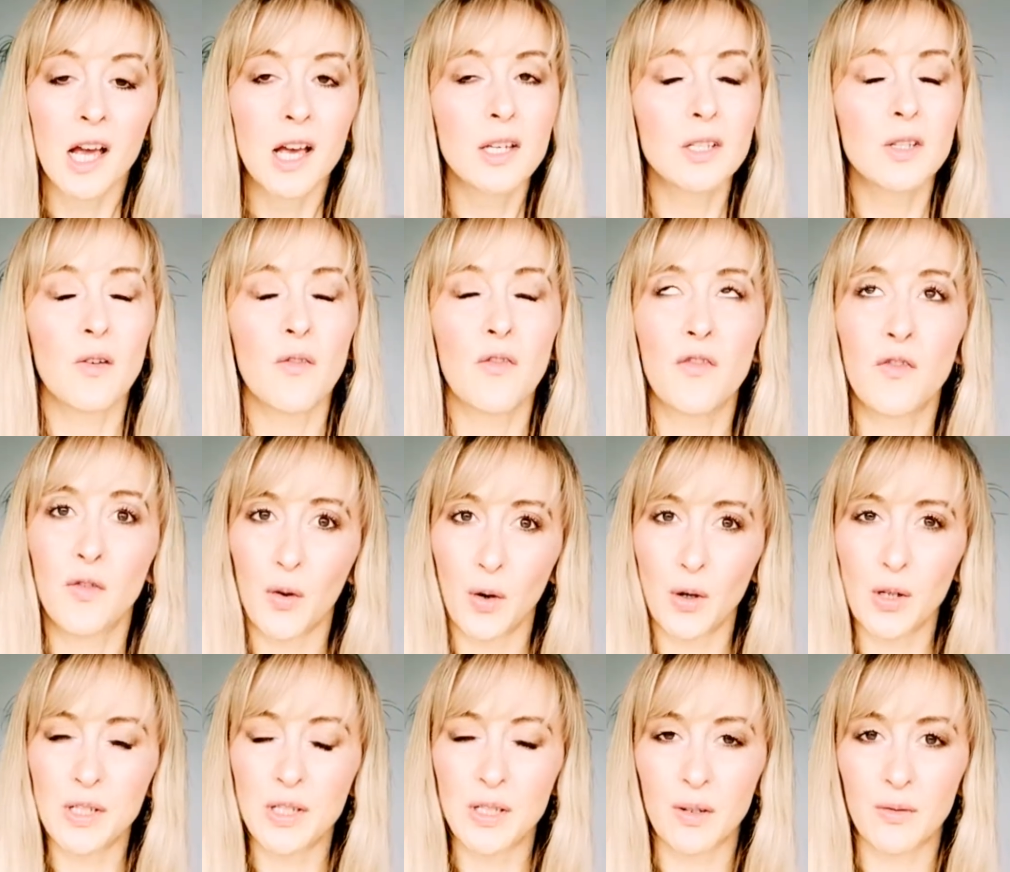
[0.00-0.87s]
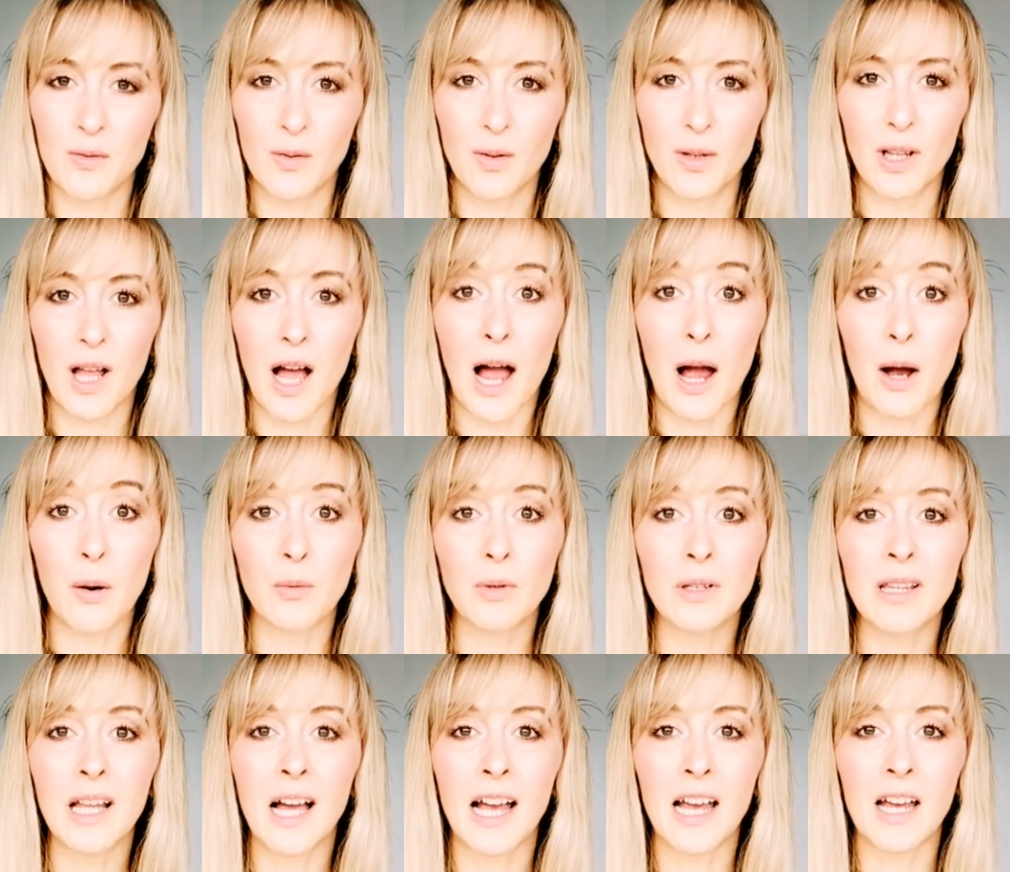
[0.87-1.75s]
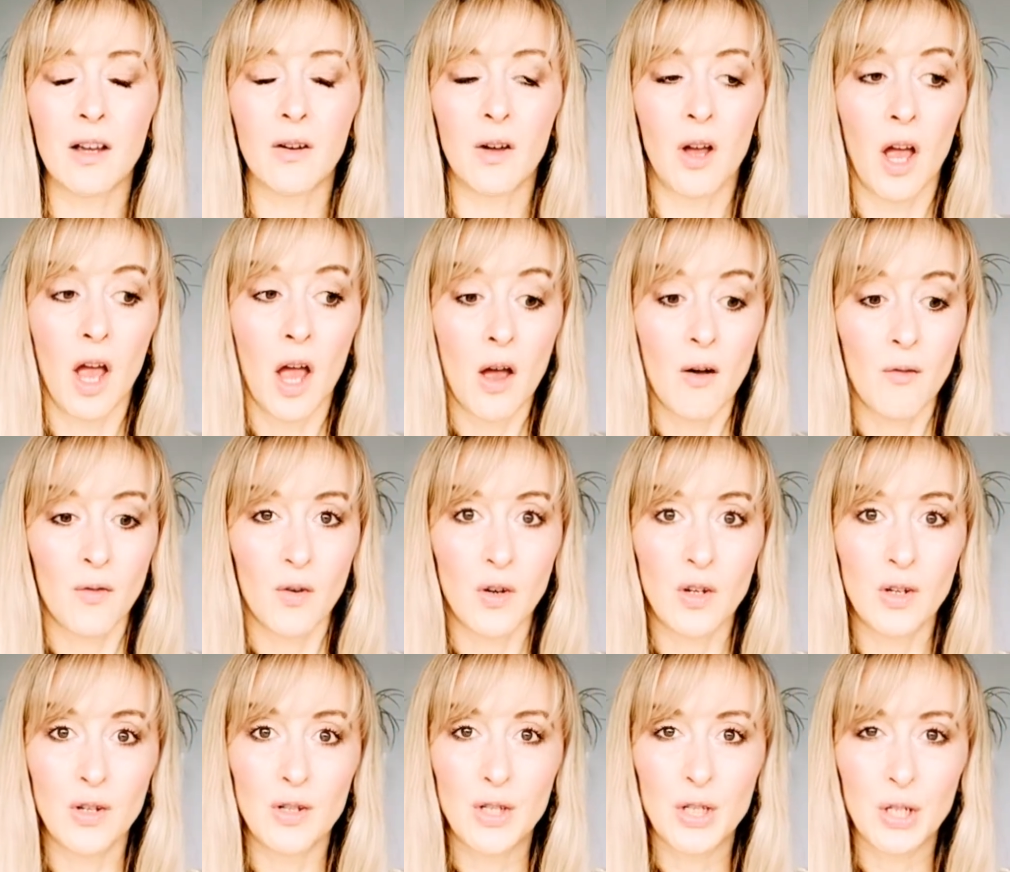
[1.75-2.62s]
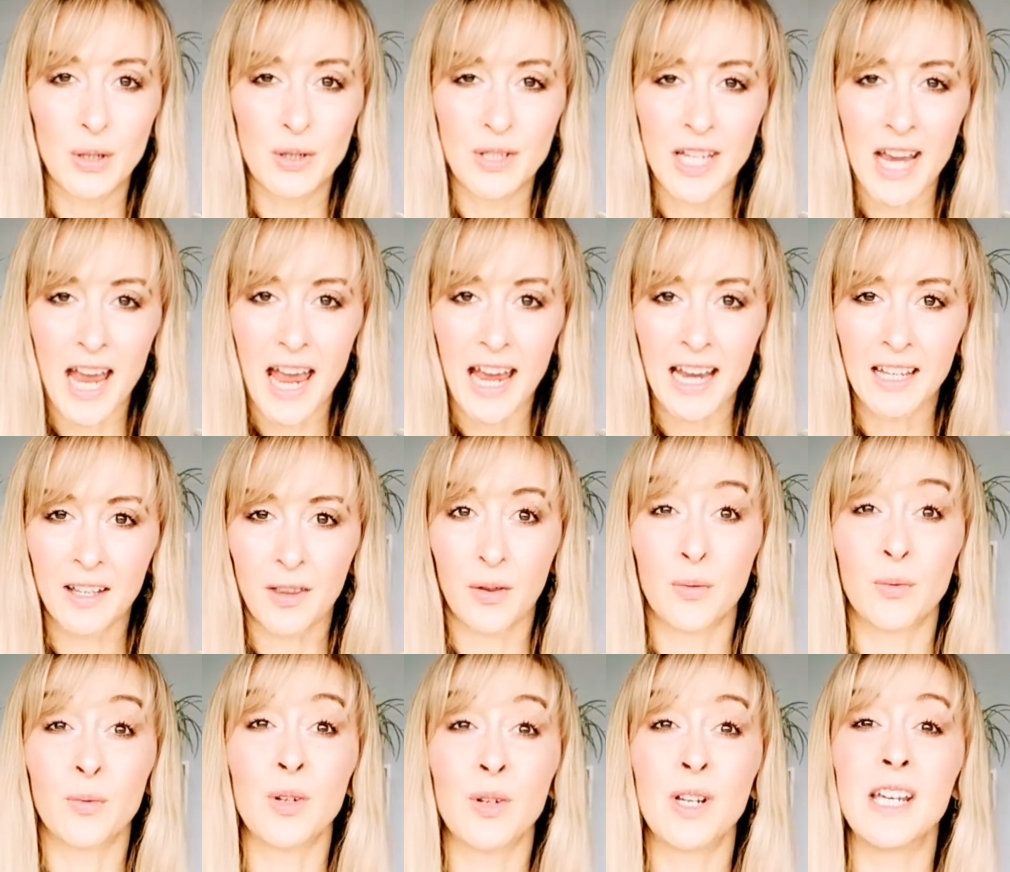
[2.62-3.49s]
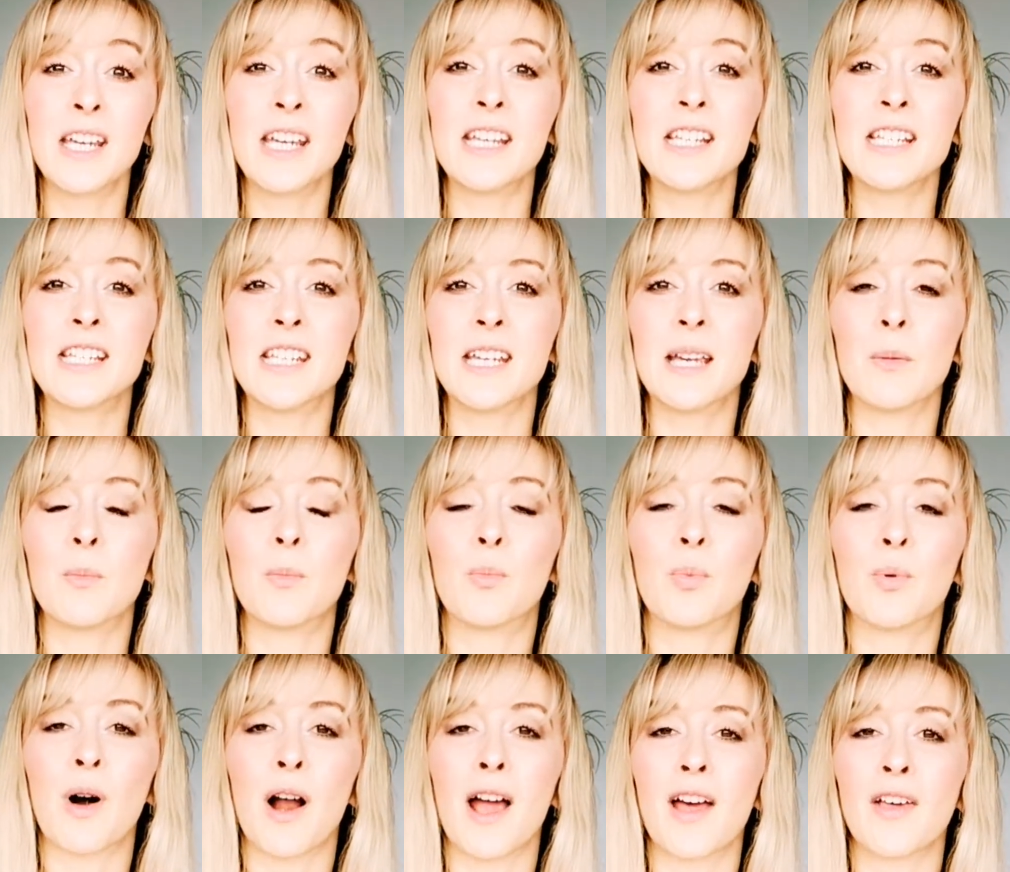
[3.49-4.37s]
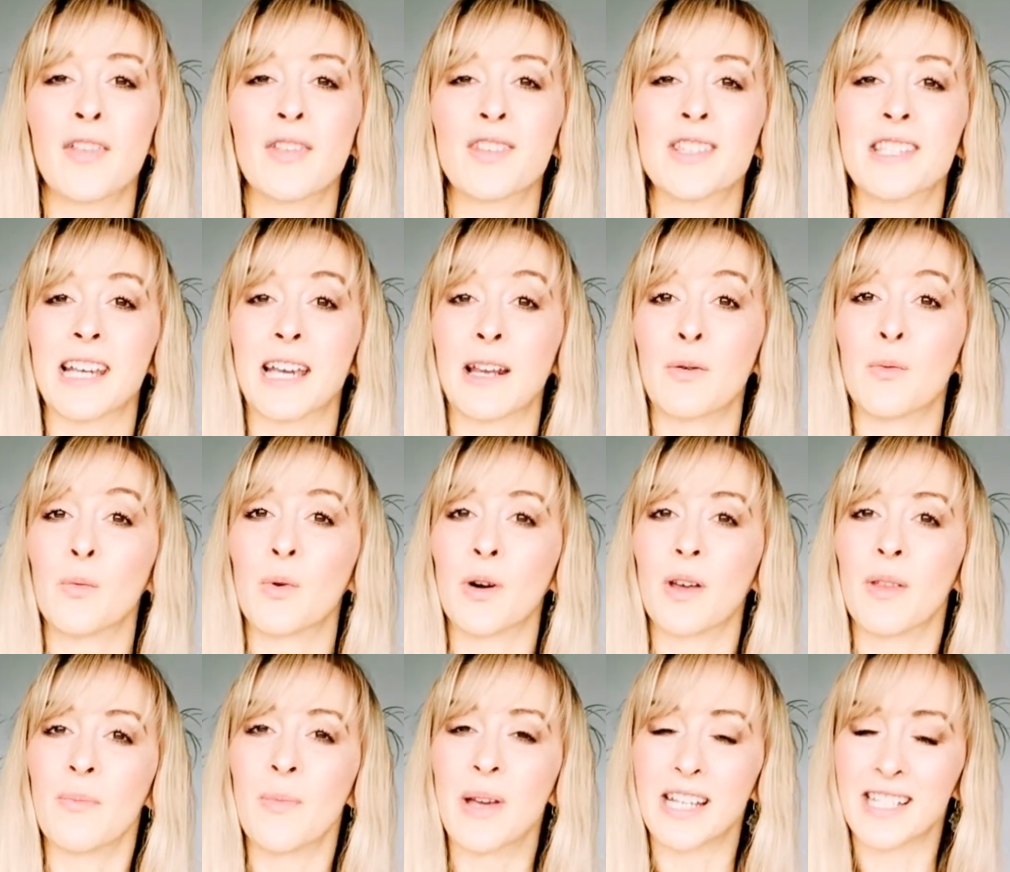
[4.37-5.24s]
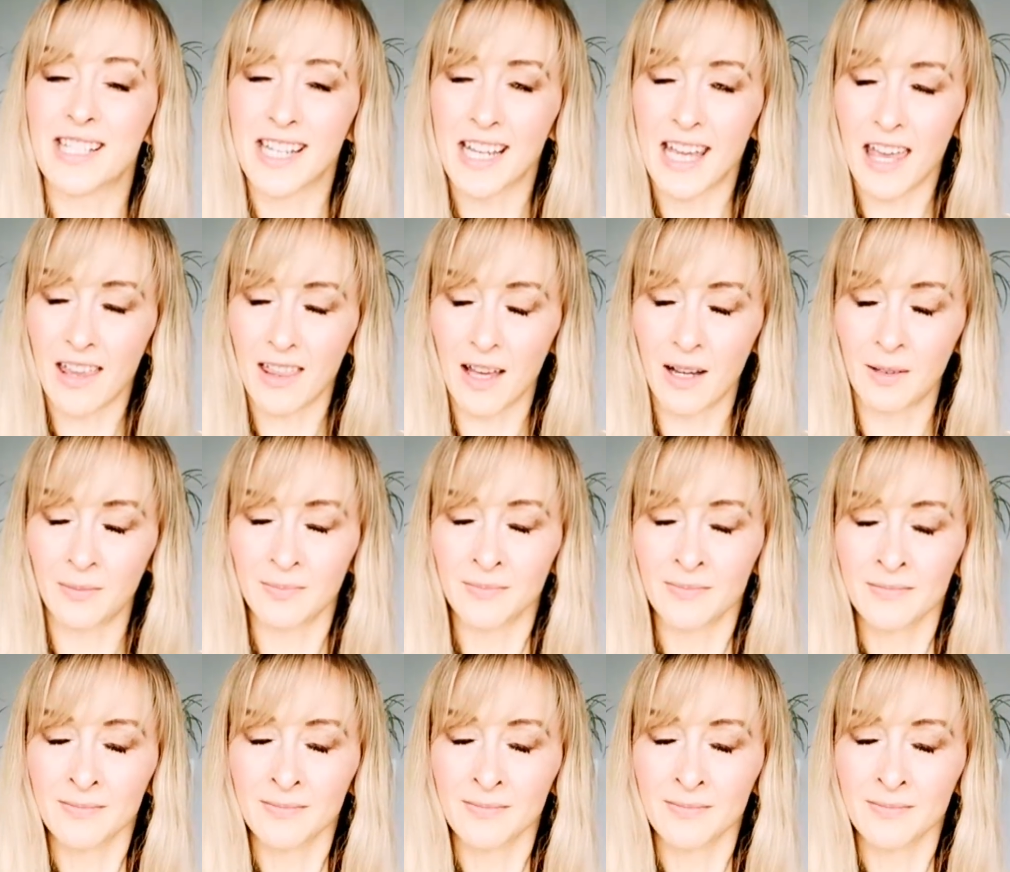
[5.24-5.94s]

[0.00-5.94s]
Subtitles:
So first of all, I would like for you to take three deep breaths in with me together.